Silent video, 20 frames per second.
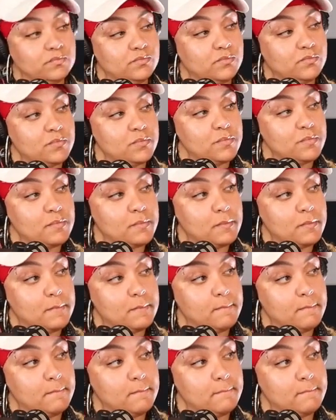
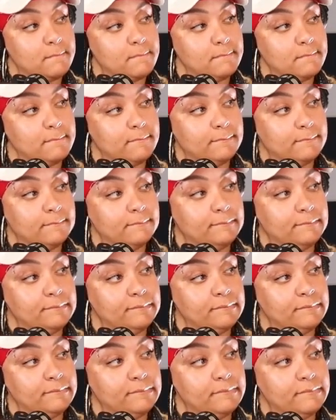
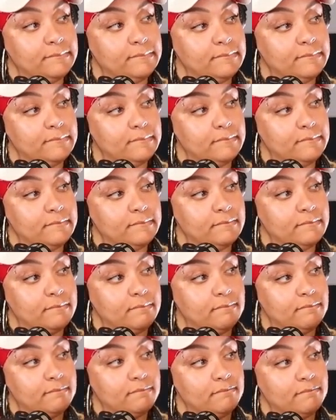
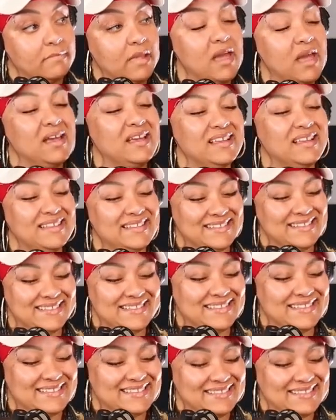
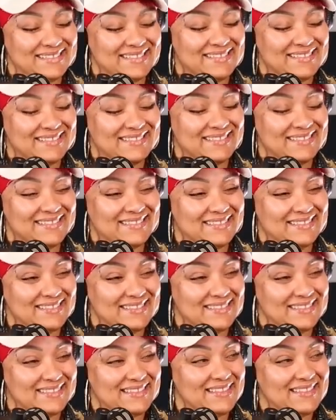
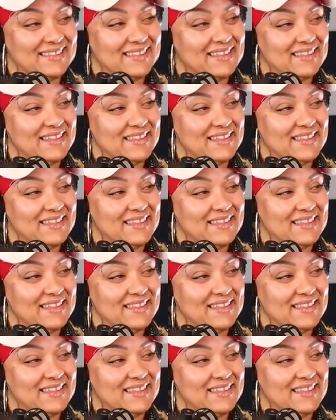(not speaking)